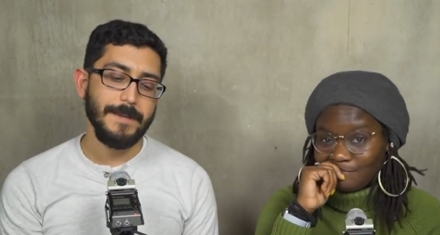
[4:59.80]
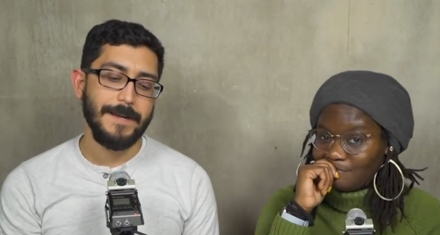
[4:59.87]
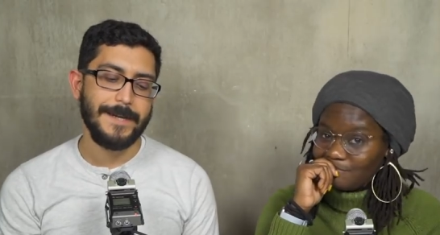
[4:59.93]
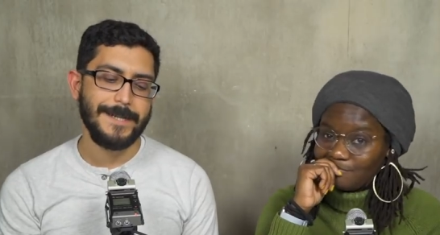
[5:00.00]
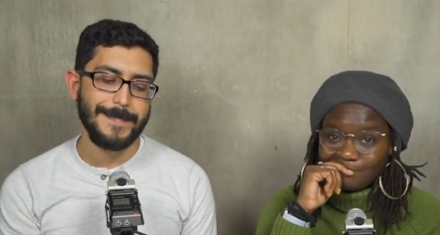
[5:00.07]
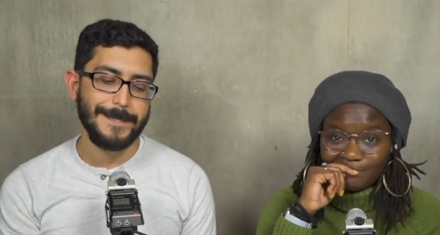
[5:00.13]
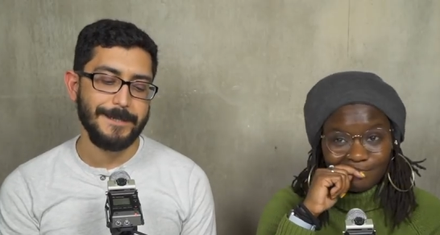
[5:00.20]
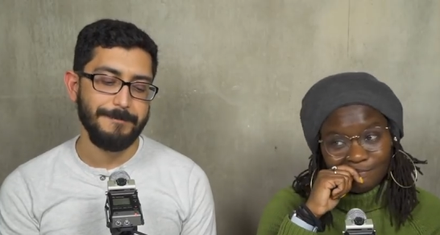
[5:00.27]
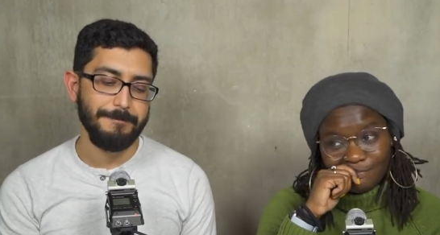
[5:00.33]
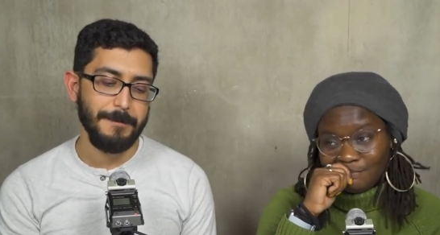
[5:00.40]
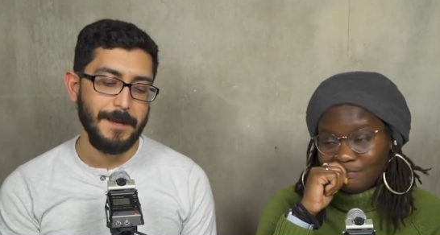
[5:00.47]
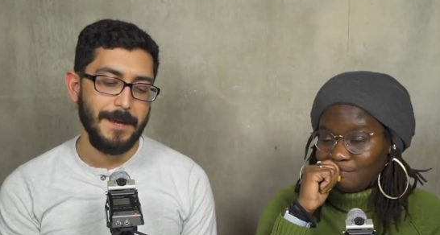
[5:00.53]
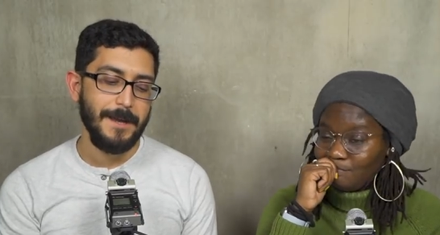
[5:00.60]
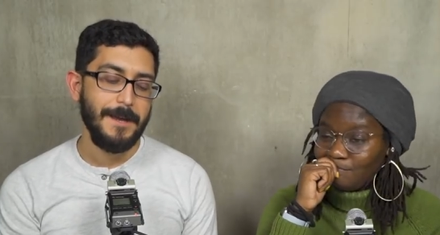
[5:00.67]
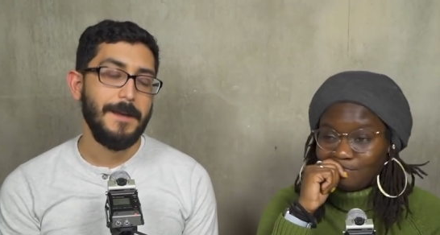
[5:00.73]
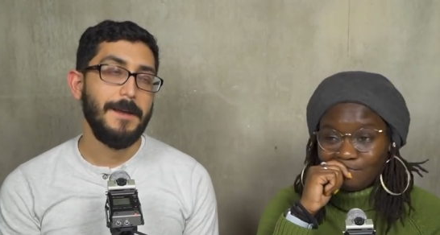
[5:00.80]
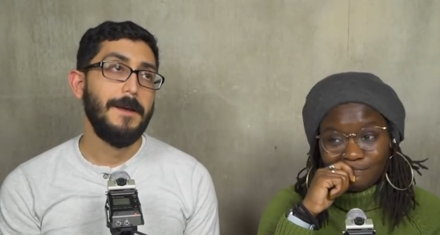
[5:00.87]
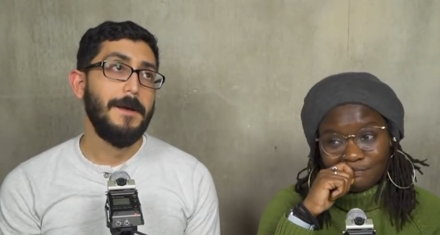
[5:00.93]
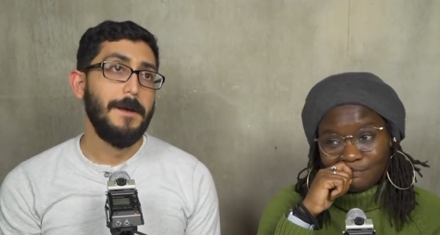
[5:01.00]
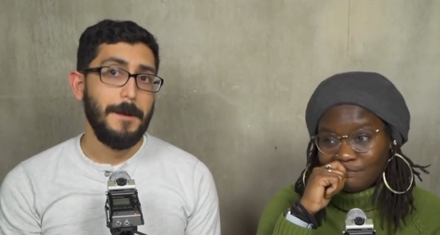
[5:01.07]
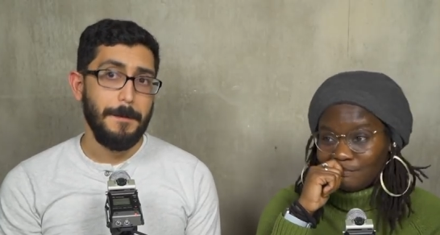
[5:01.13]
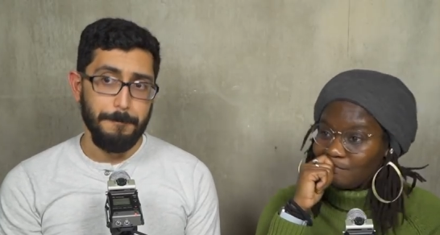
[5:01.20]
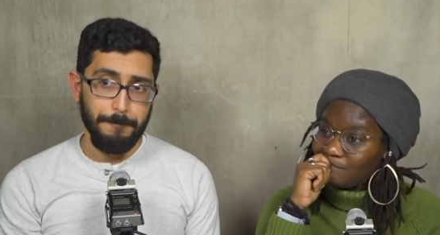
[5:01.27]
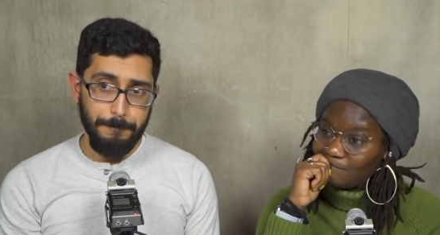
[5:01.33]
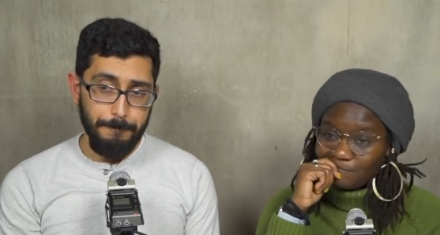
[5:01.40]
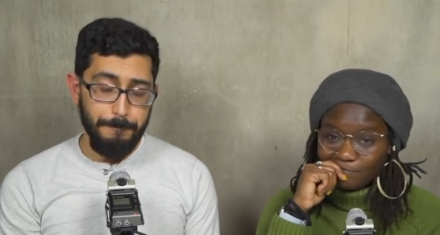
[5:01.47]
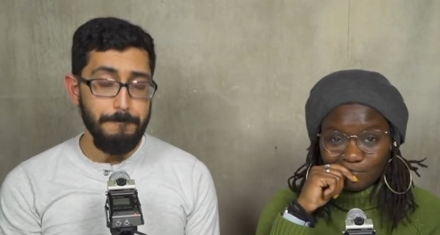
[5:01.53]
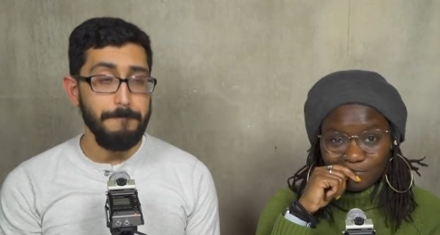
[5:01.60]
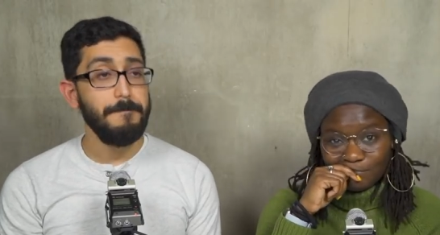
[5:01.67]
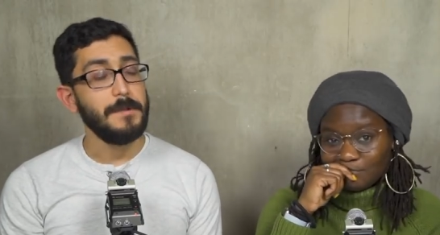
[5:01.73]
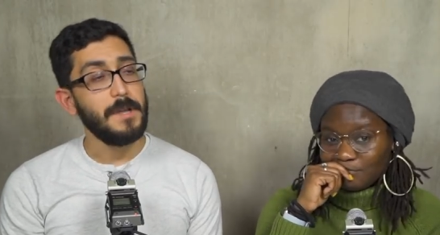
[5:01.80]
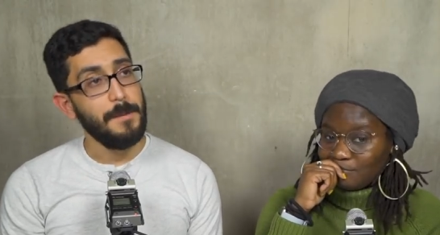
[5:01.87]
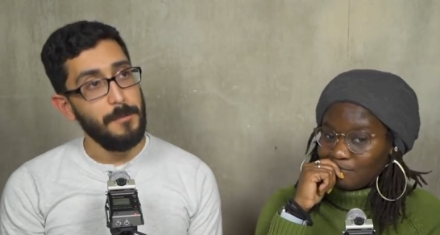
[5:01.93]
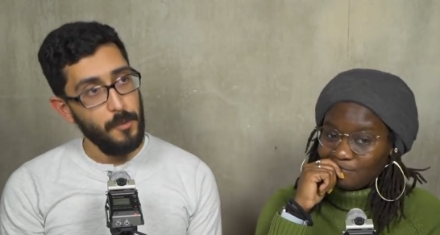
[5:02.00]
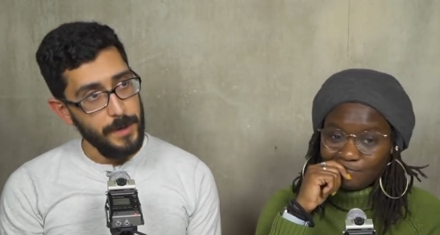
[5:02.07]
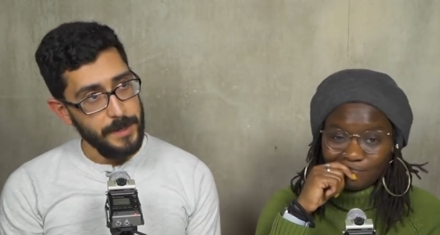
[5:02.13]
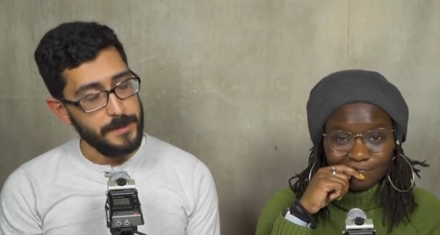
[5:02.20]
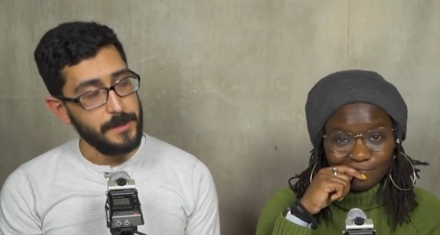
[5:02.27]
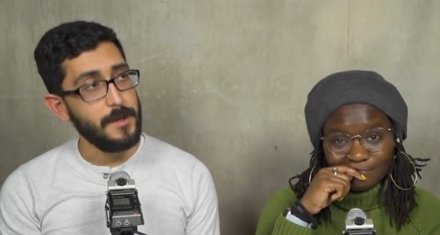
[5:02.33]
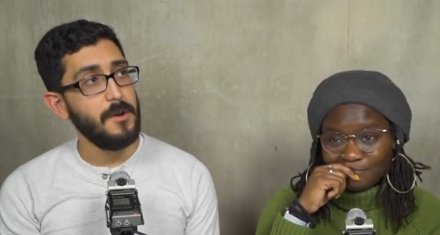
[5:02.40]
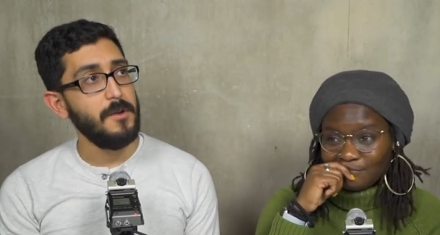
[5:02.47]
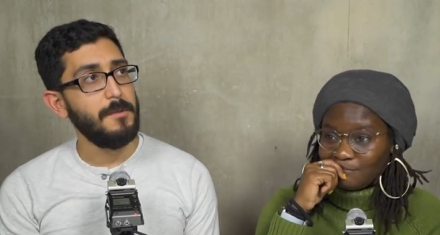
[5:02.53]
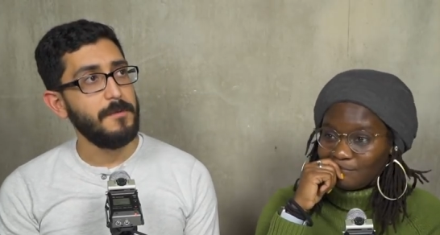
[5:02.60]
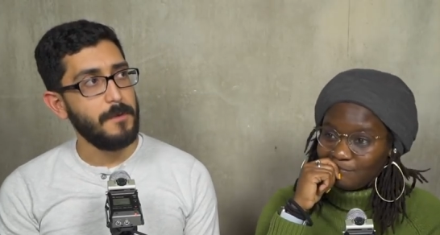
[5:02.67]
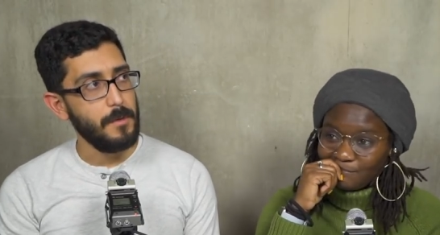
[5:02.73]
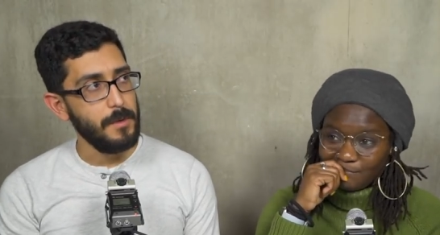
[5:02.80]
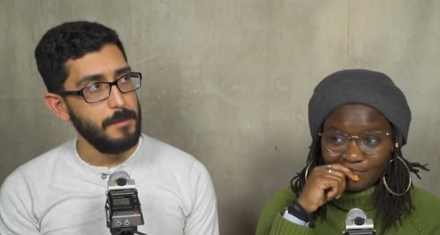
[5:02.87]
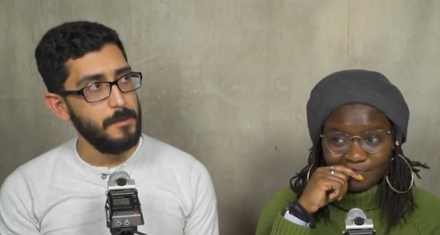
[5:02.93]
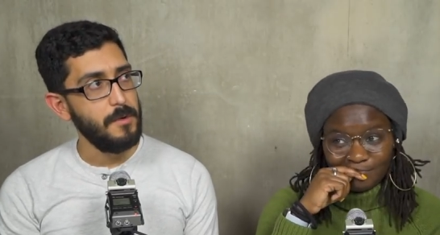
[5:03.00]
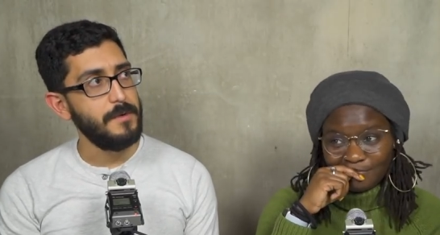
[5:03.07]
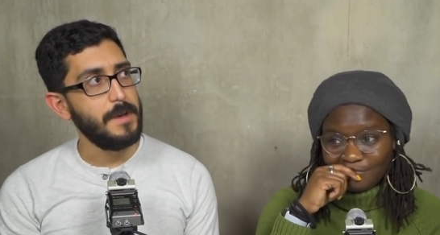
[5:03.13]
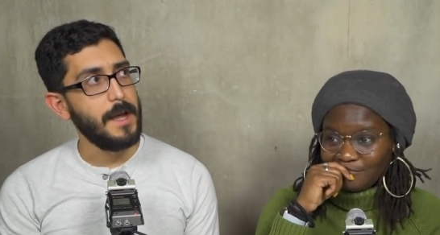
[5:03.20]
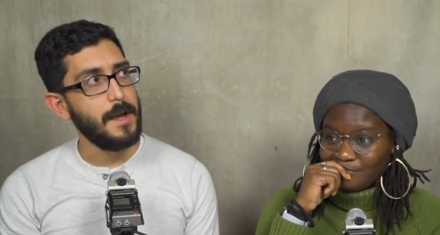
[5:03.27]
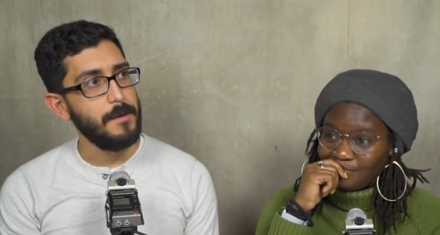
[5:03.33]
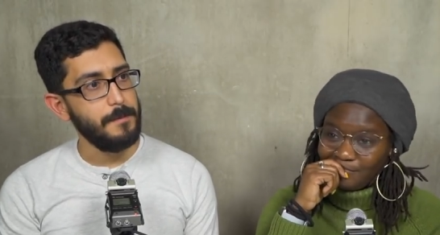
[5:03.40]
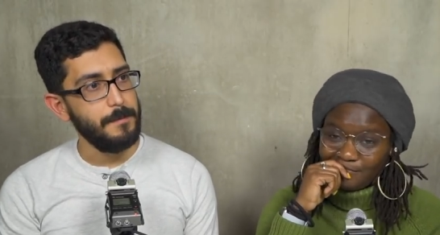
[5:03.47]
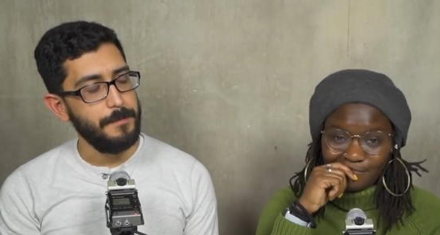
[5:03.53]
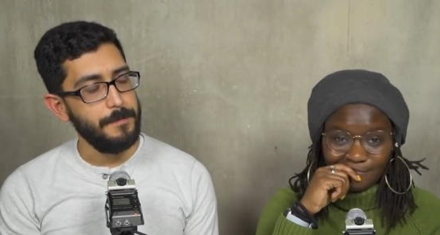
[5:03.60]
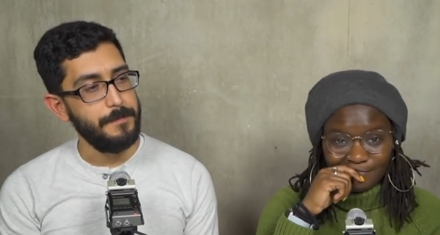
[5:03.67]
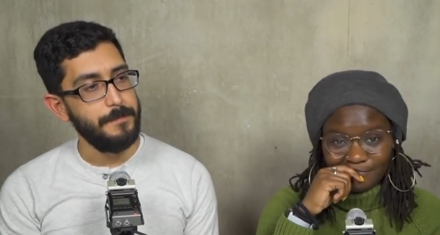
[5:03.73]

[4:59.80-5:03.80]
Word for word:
Speaker 1: Um, a couple weeks ago, before we moved out,